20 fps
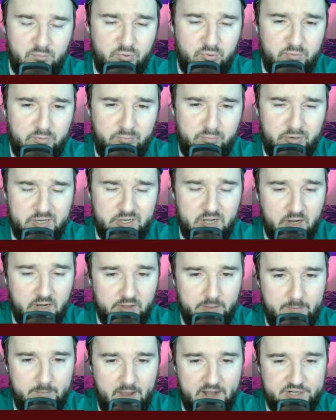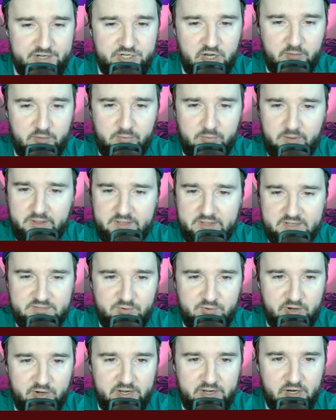Pretty ugly matchup in this
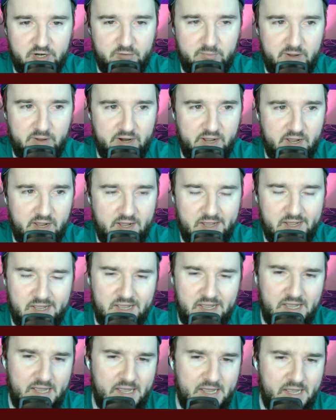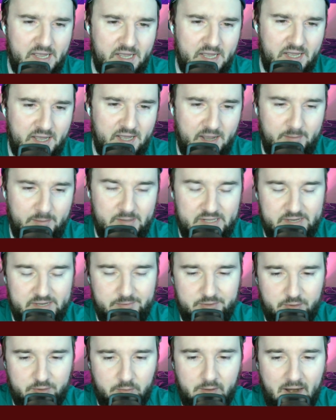one here, but I'm gonna lean
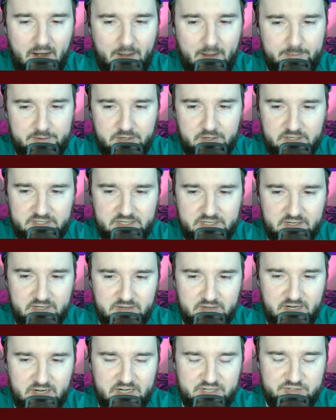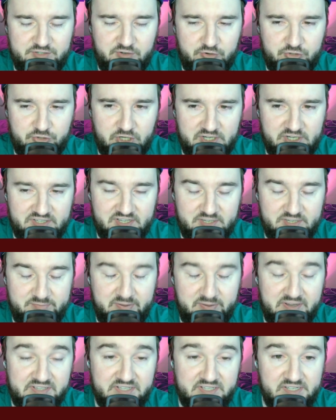with the Raptors here. I just don't trust this
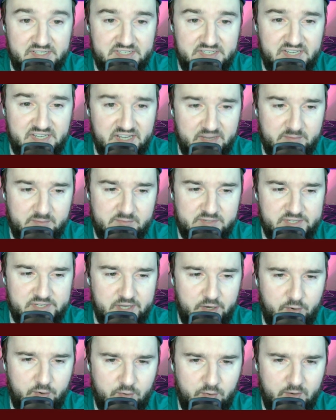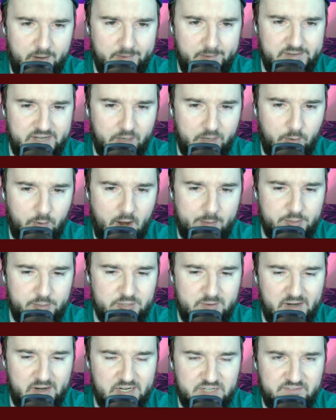Pistons team, so I'm gonna take Raptors
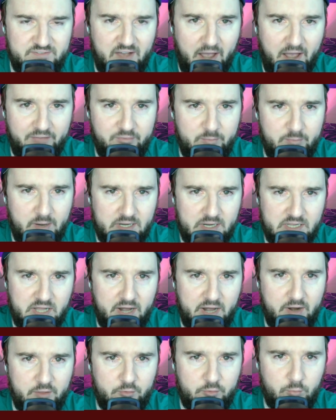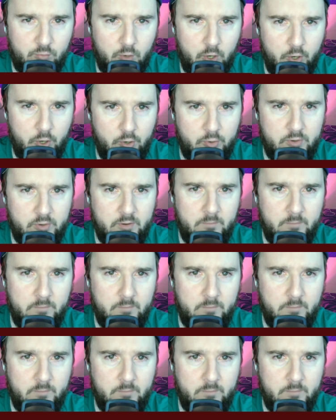minus 5 and money line on the road.